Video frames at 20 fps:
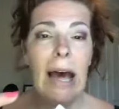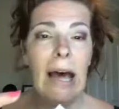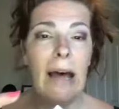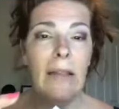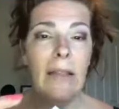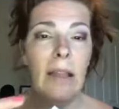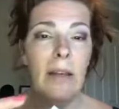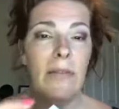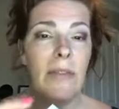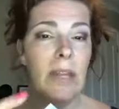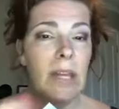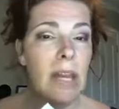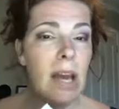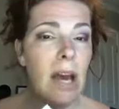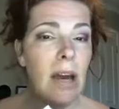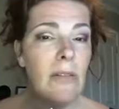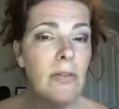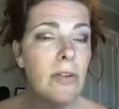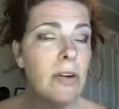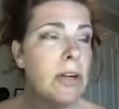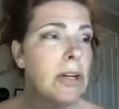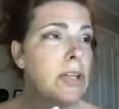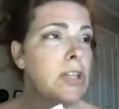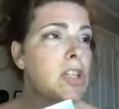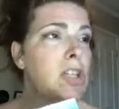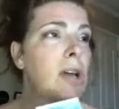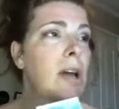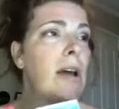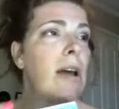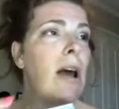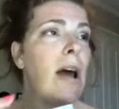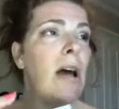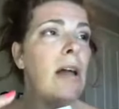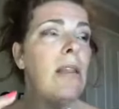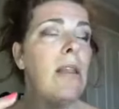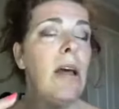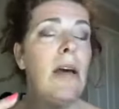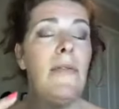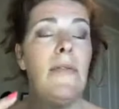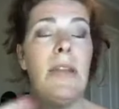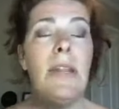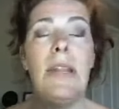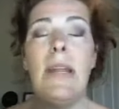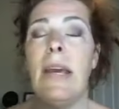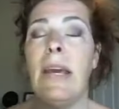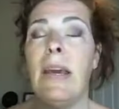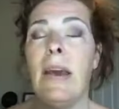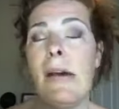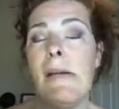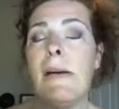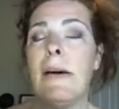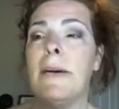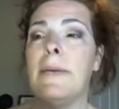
I love the coverage. I love the